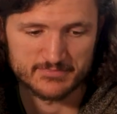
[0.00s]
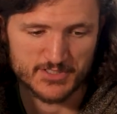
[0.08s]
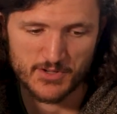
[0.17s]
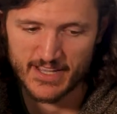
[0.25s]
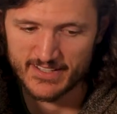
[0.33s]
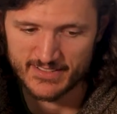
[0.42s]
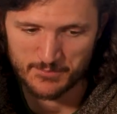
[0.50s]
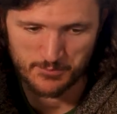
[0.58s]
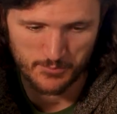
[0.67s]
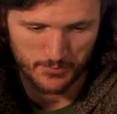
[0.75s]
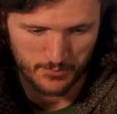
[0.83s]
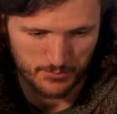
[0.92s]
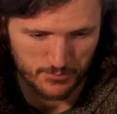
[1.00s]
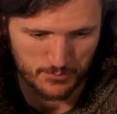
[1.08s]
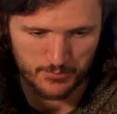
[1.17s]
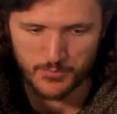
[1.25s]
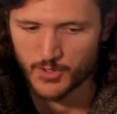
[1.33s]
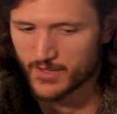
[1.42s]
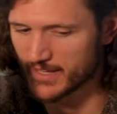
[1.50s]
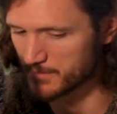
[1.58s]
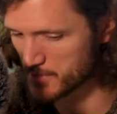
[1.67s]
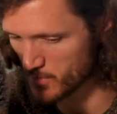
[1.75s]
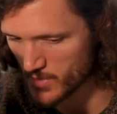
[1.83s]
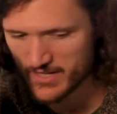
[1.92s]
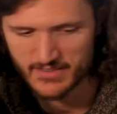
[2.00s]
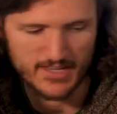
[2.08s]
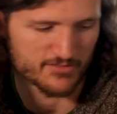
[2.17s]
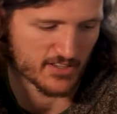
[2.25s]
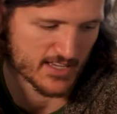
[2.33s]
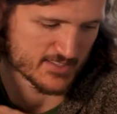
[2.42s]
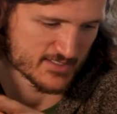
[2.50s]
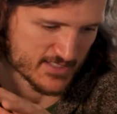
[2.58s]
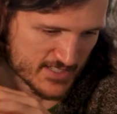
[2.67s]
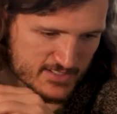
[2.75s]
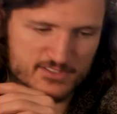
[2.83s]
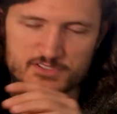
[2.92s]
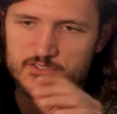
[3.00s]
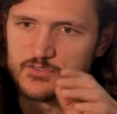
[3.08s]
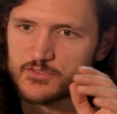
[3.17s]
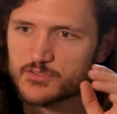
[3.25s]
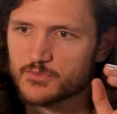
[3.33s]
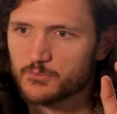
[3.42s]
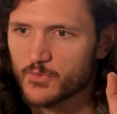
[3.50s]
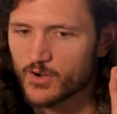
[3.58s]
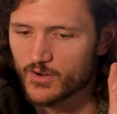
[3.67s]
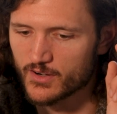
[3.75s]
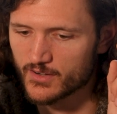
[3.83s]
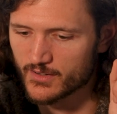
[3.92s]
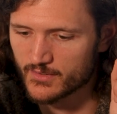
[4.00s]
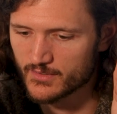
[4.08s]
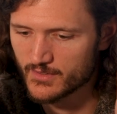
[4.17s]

So I had to put my wildlife lens into our